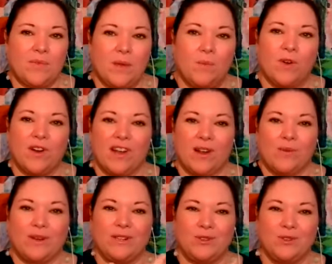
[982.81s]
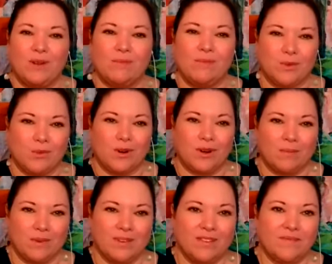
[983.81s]
then we're not going to
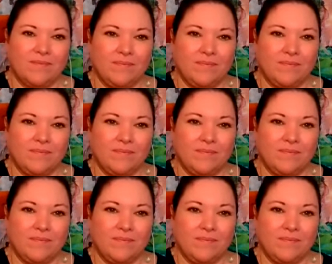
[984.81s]
absorb